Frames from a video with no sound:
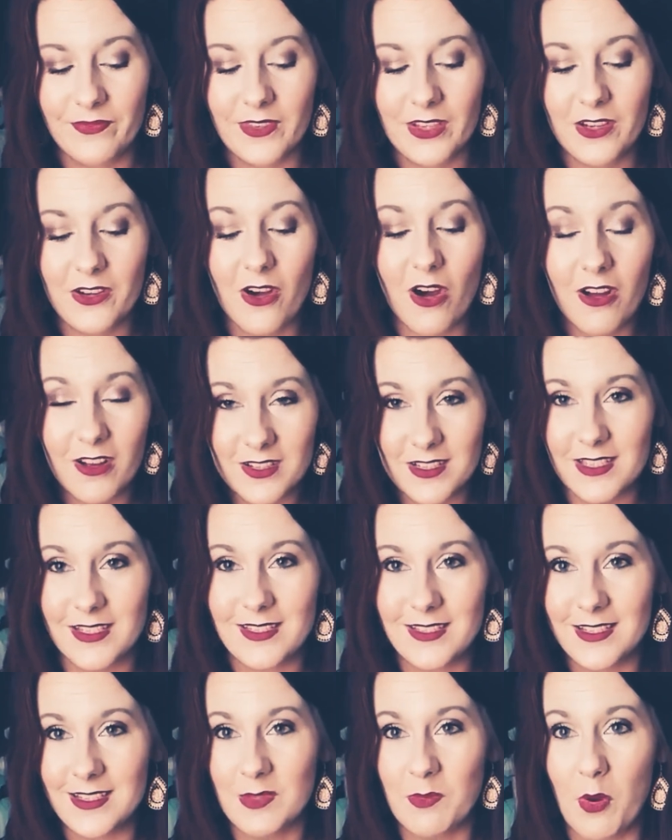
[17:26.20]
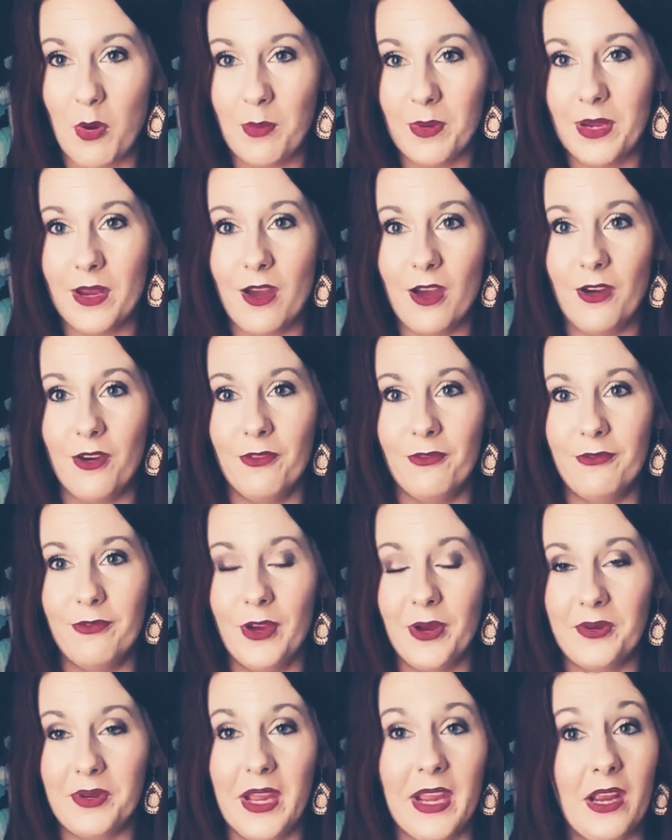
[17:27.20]
causes this moment of,
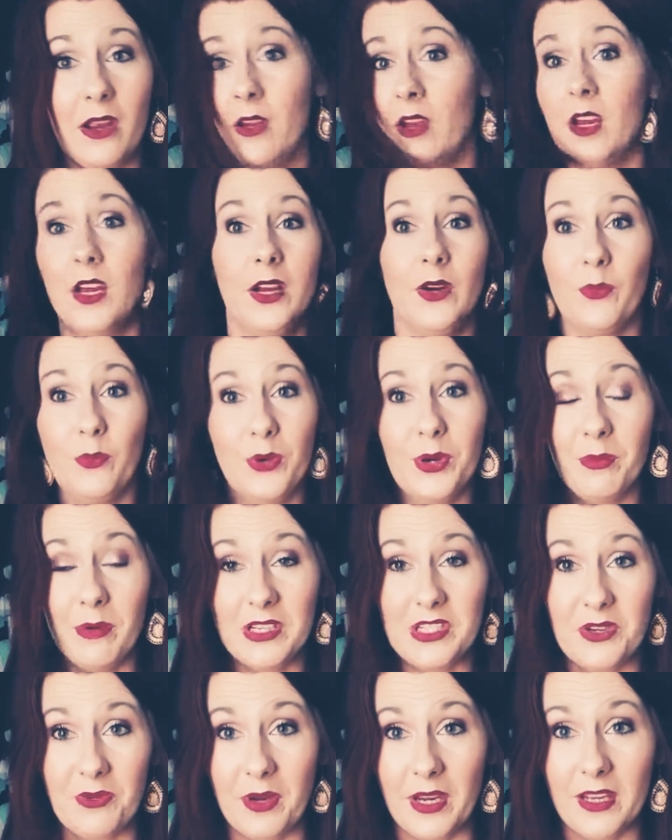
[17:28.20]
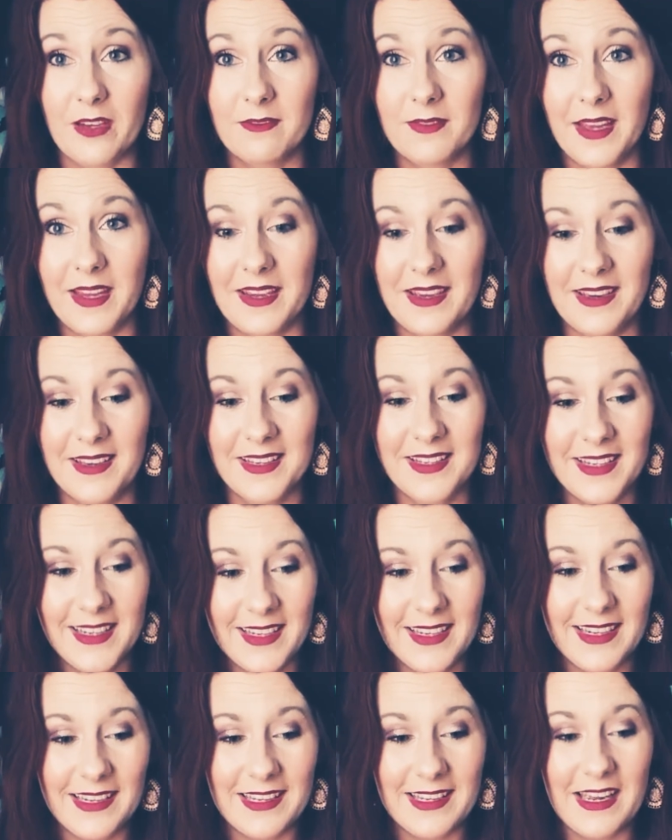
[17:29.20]
okay, what am I doing? Like,
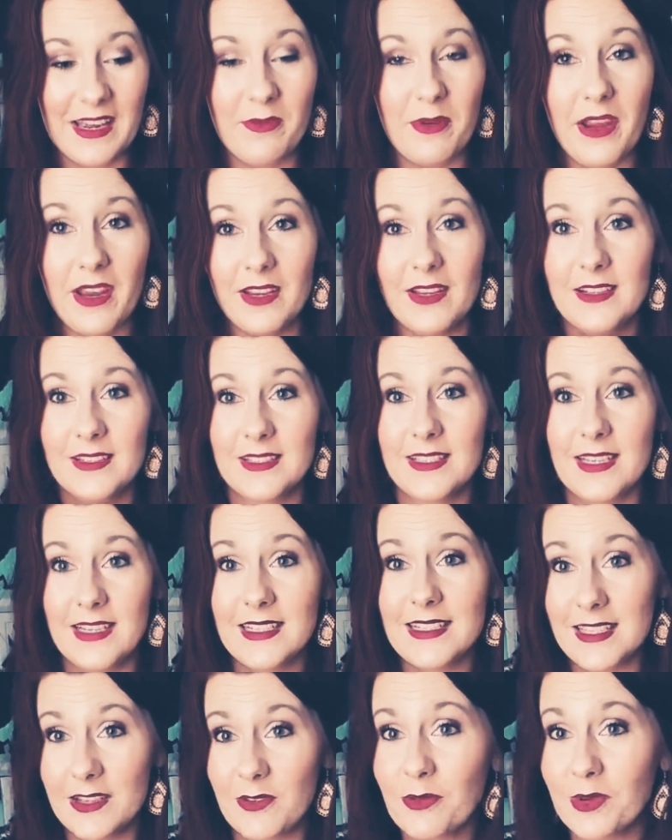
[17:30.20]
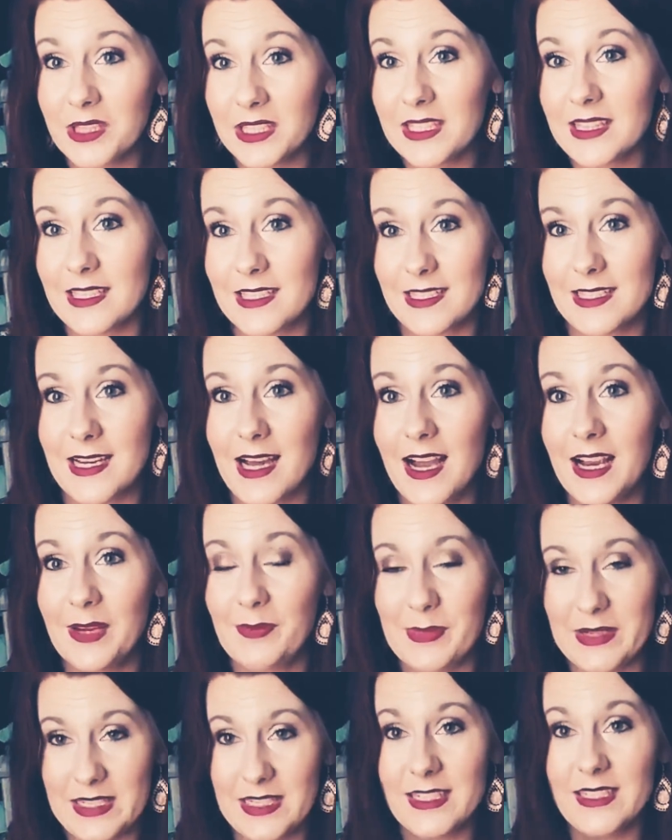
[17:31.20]
is it really this
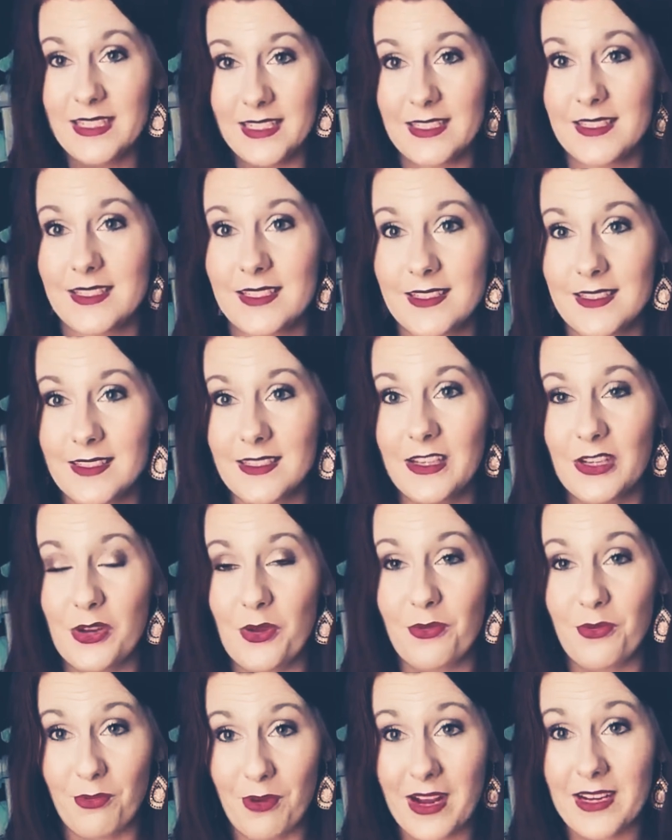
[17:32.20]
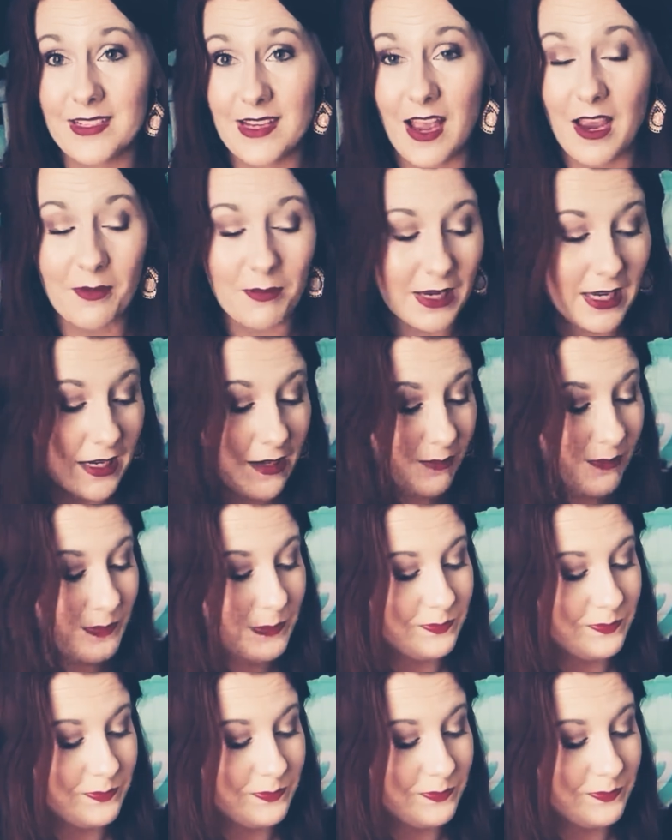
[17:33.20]
time? Is this, you know, the right timing?